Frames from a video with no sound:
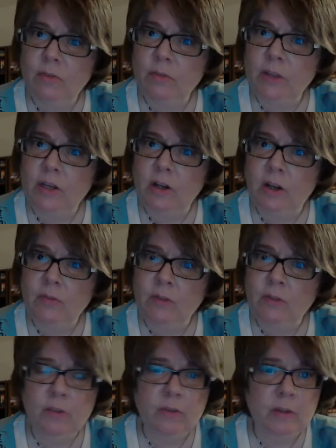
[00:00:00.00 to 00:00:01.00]
that
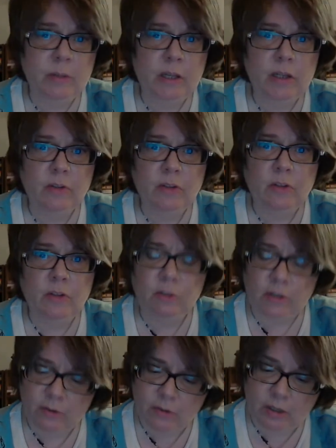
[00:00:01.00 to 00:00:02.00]
often, if I'm paying attention,
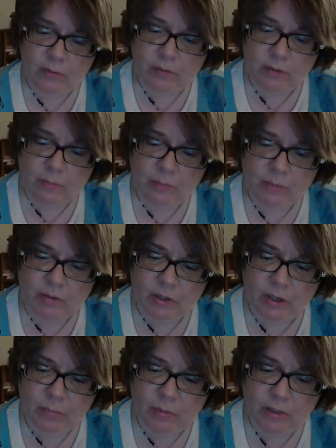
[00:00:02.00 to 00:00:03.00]
I don't often mess
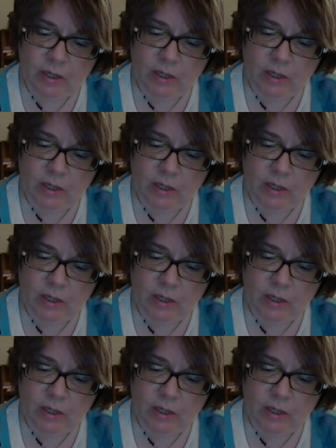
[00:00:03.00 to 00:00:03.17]
up.